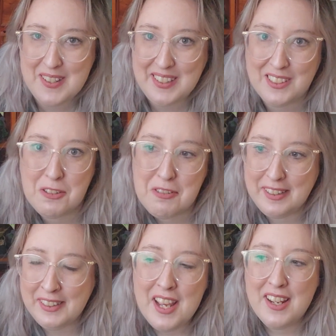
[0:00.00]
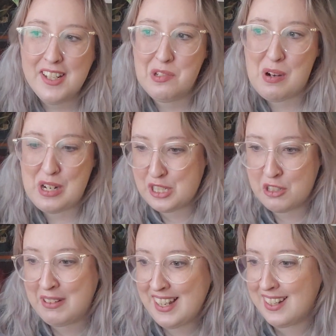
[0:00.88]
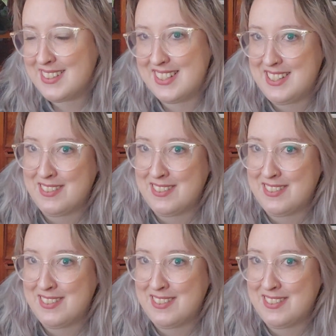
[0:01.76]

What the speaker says: you know, where you water your plants because you